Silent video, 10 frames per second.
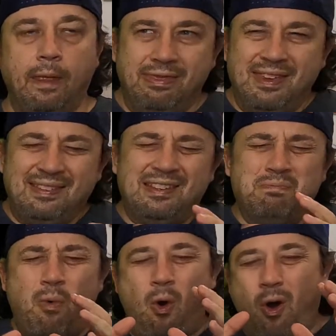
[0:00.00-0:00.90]
This is
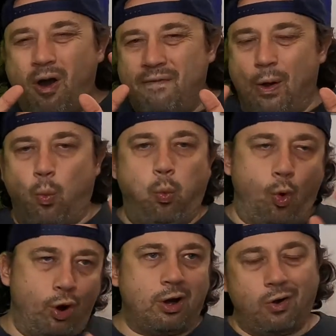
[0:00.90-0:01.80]
more of a
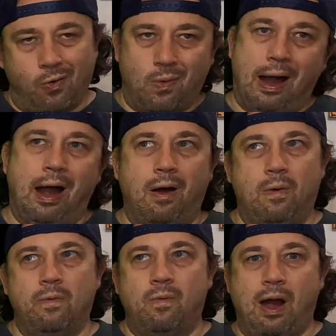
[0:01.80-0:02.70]
workaround